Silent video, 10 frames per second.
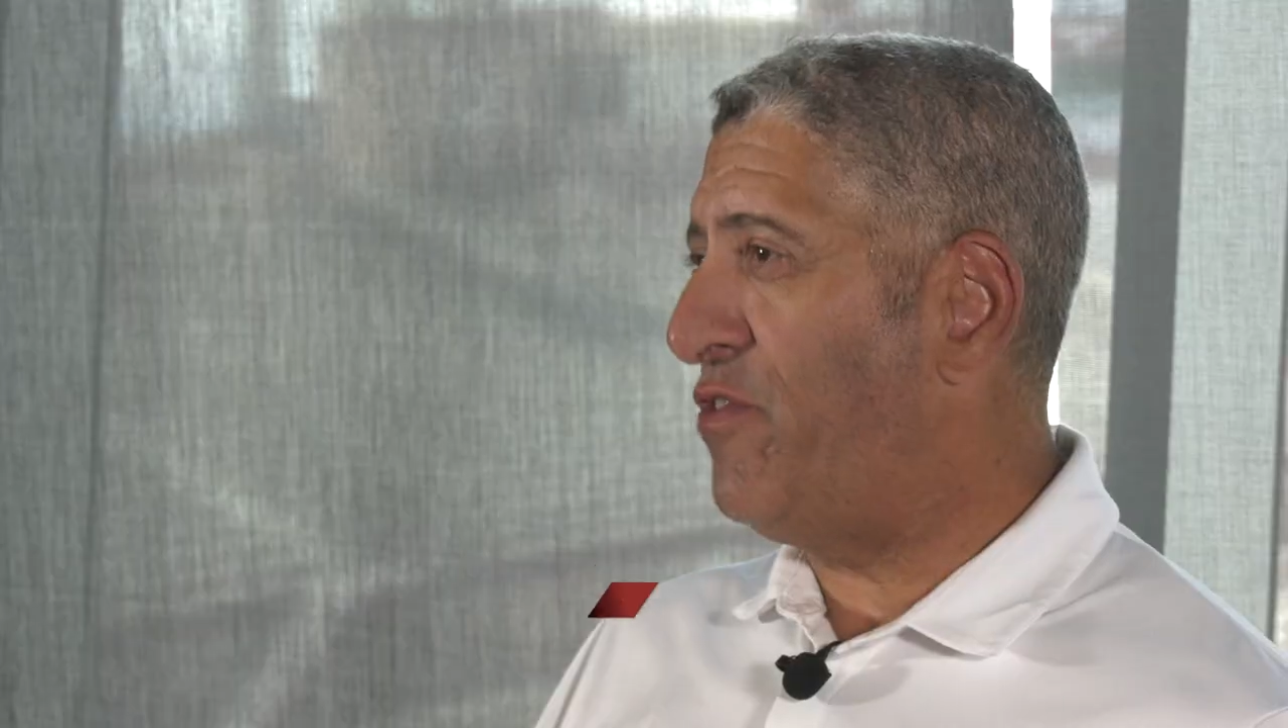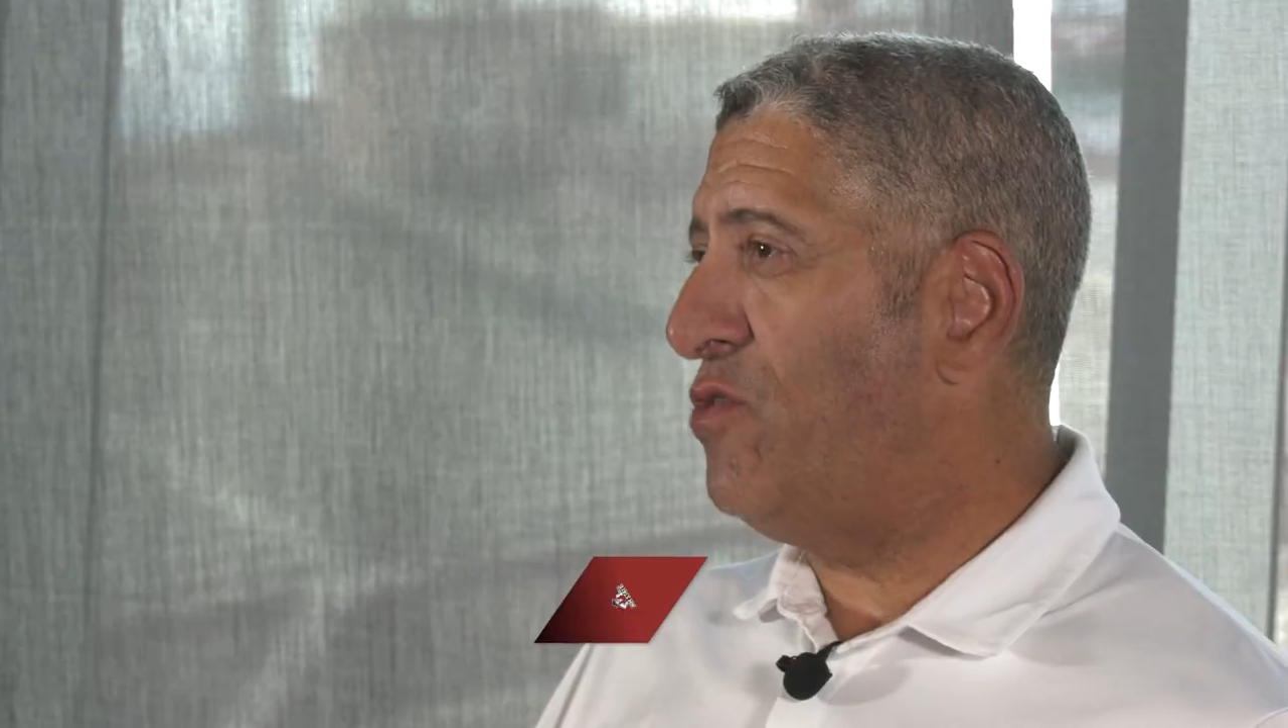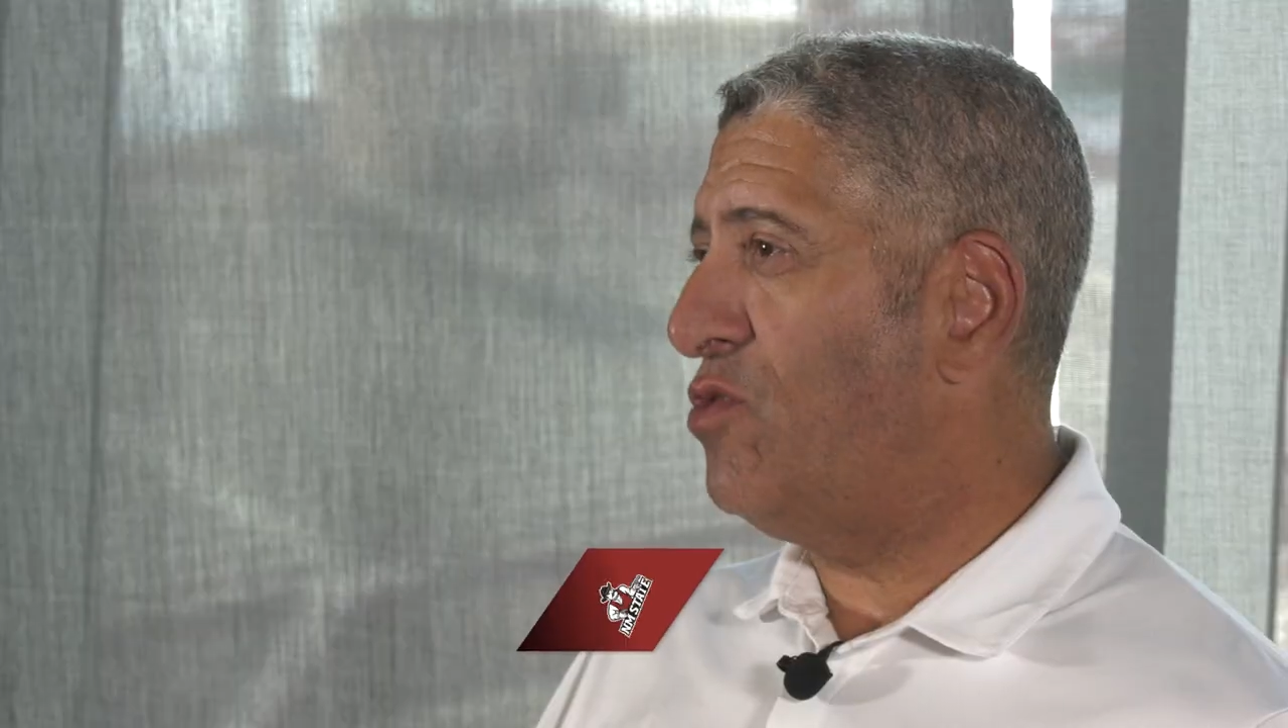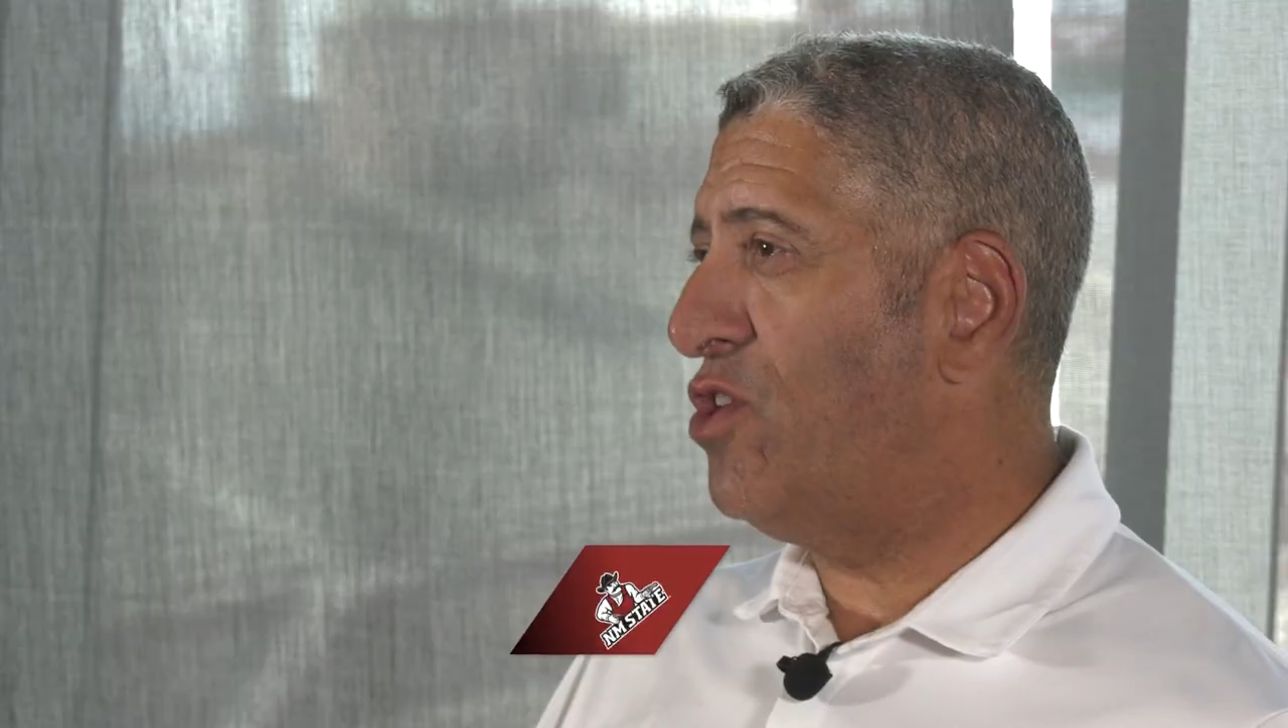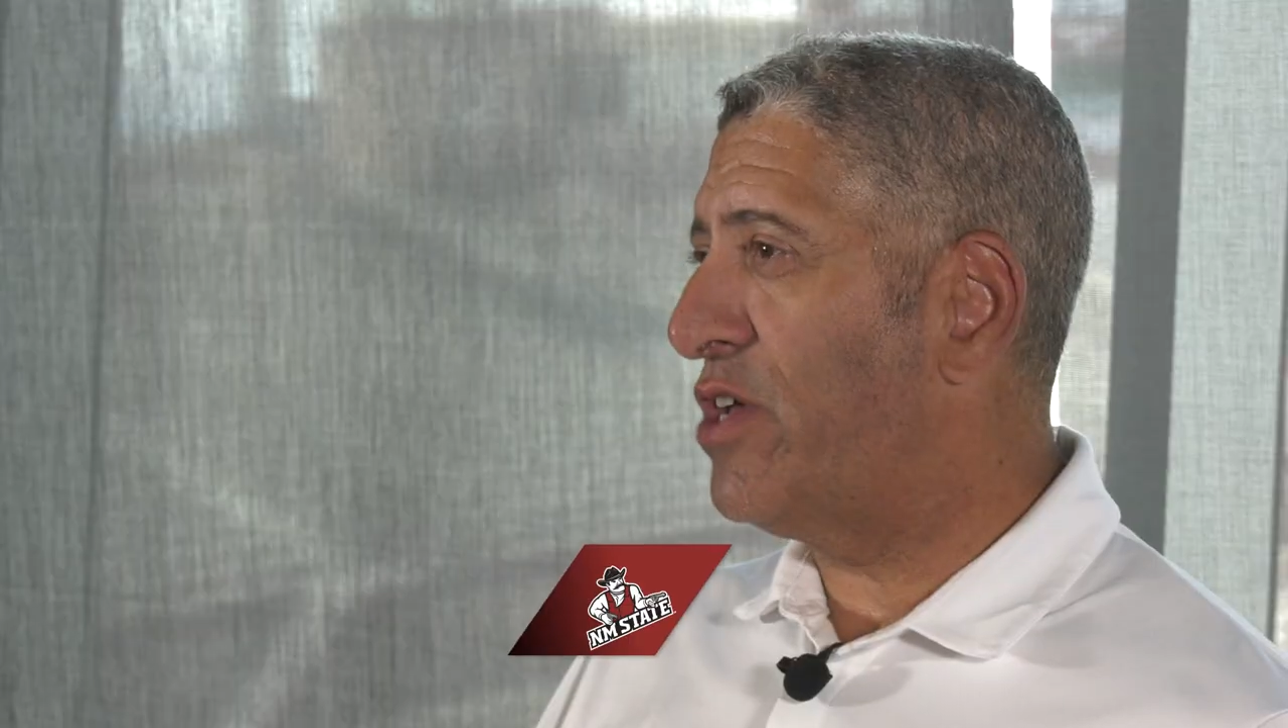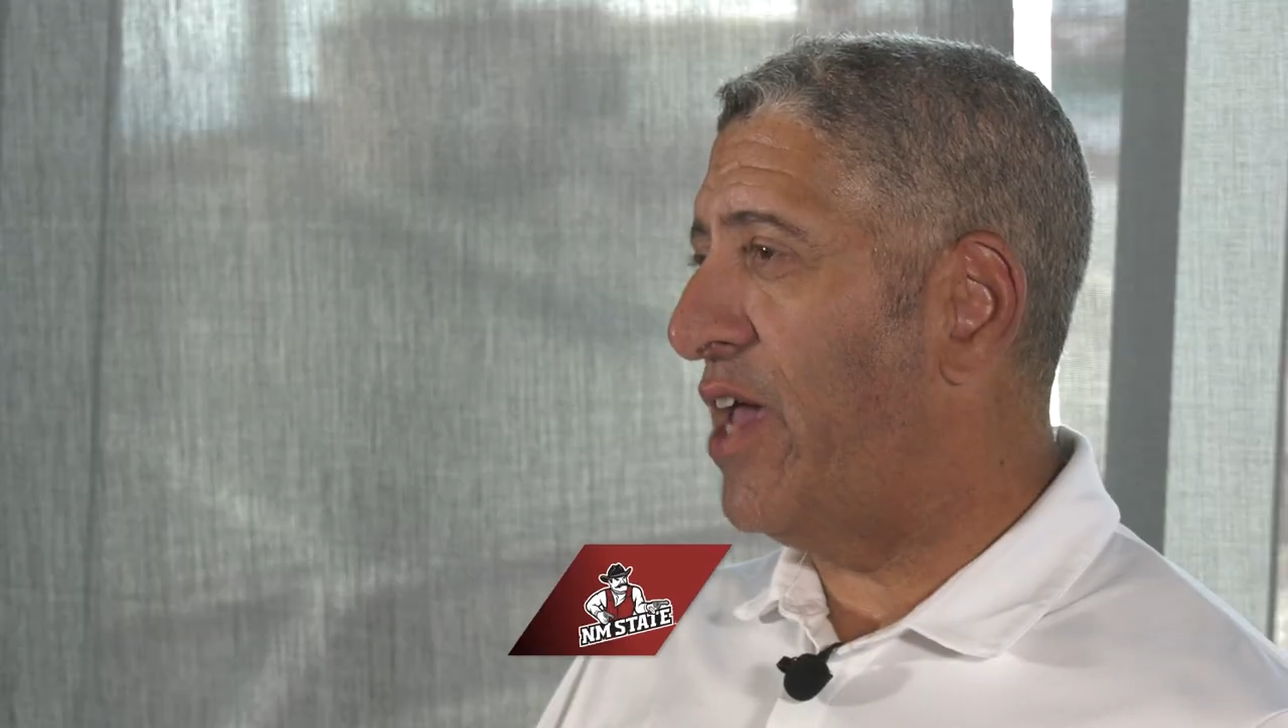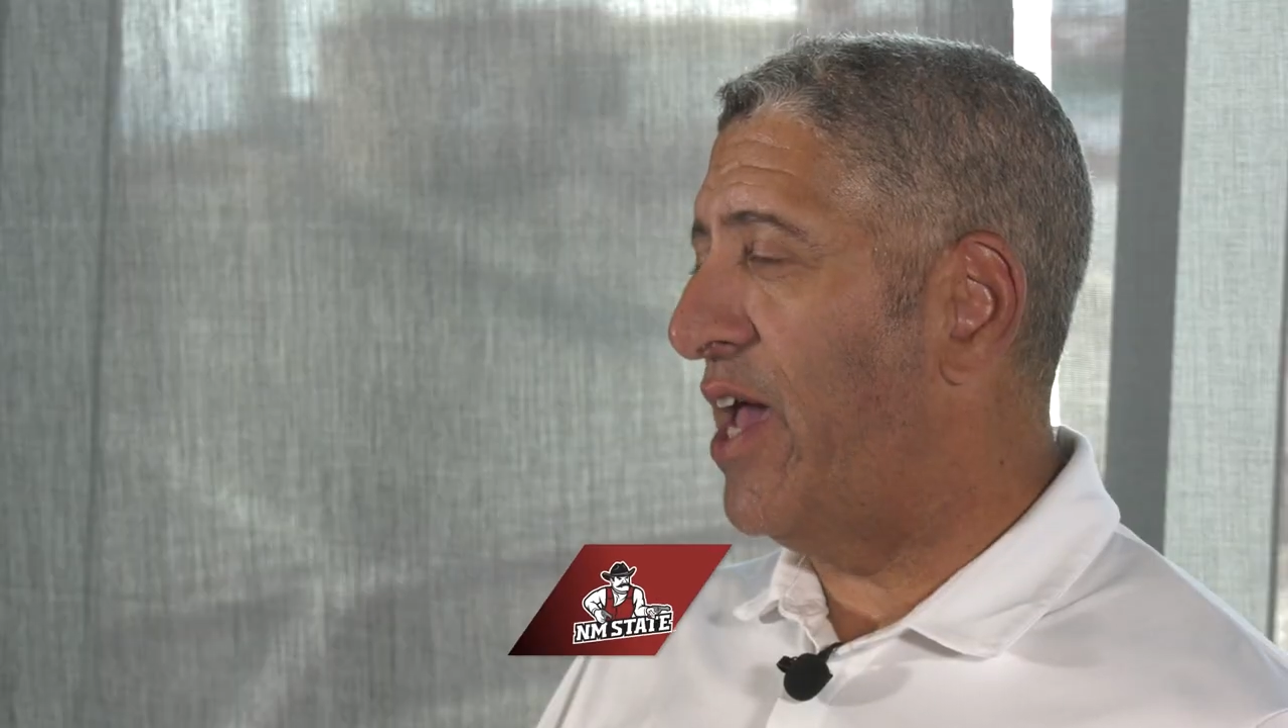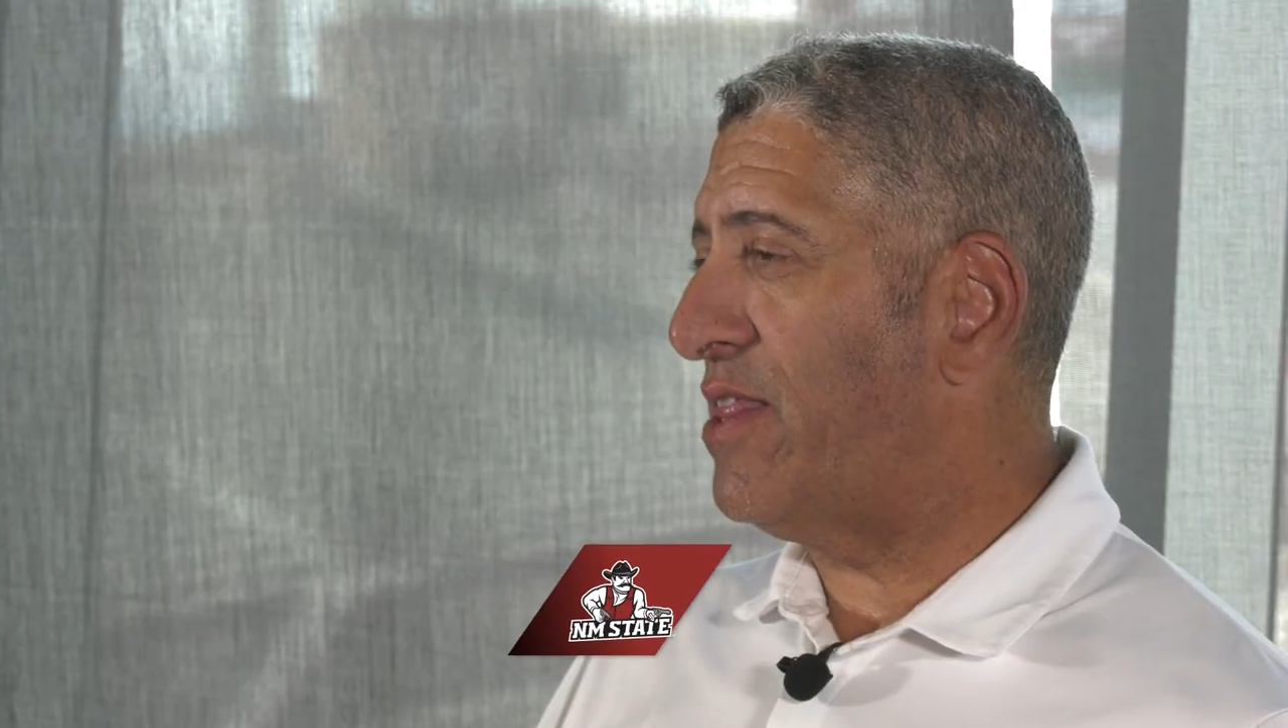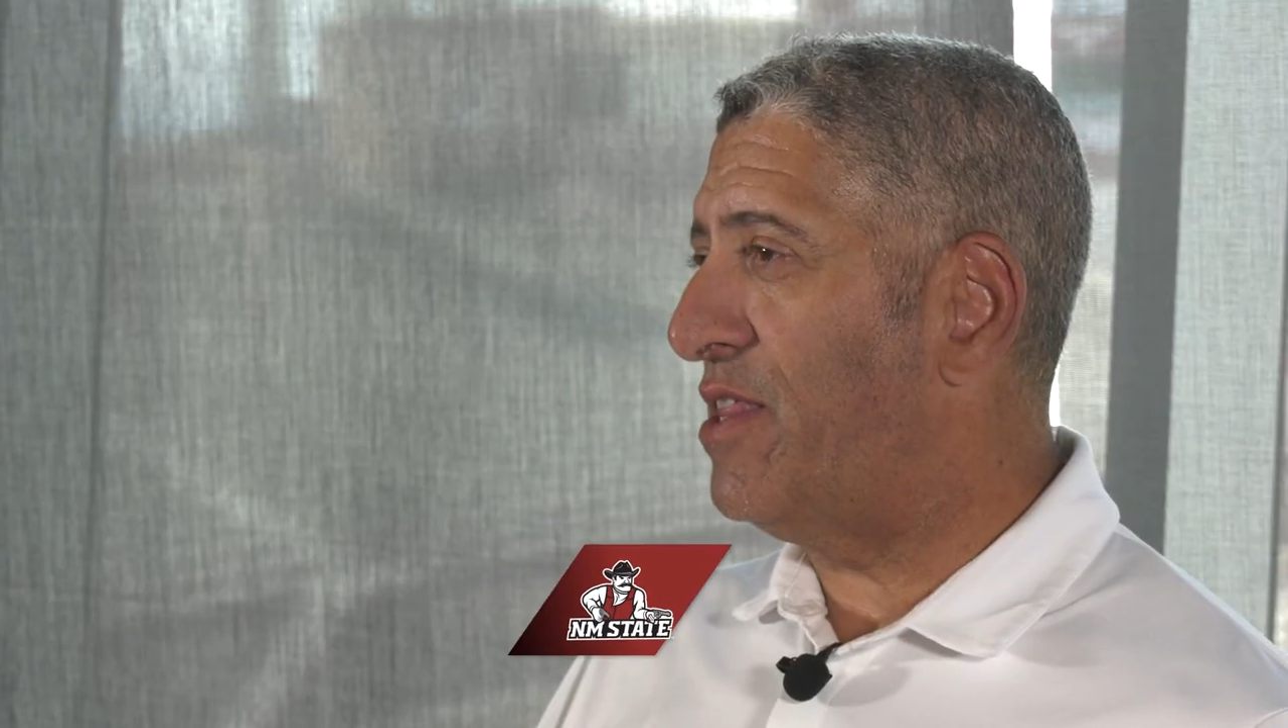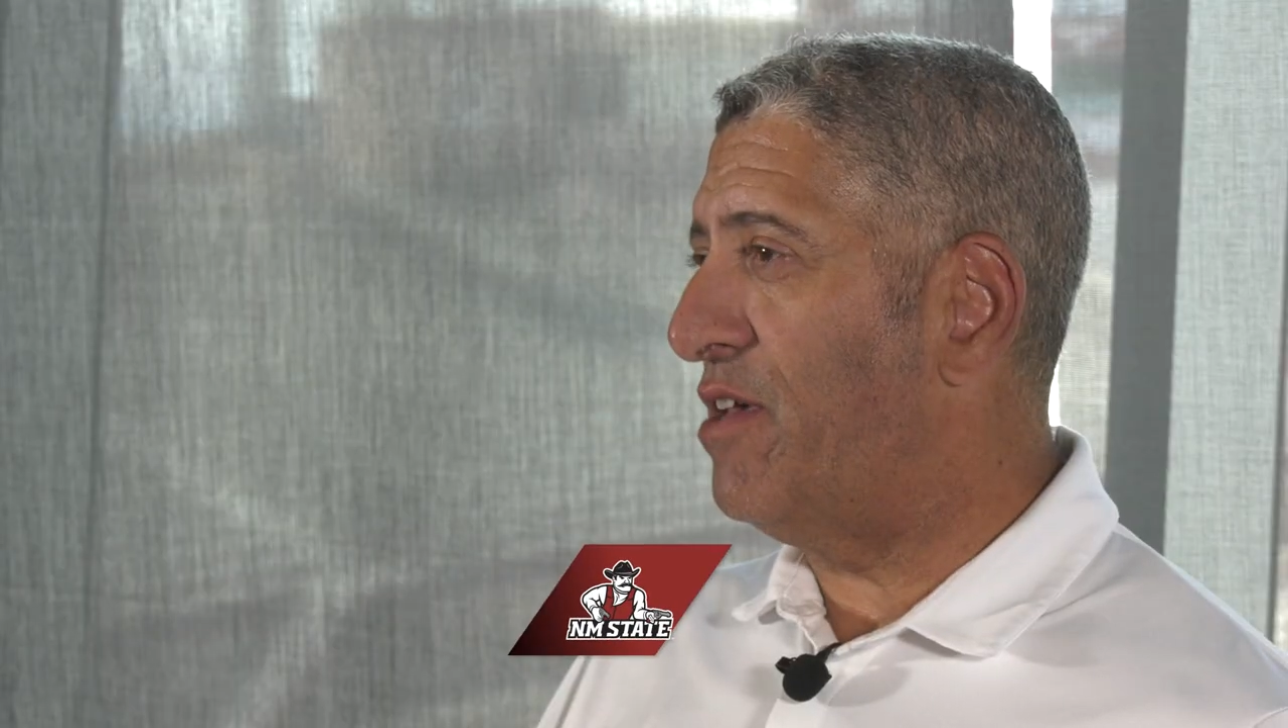If you look at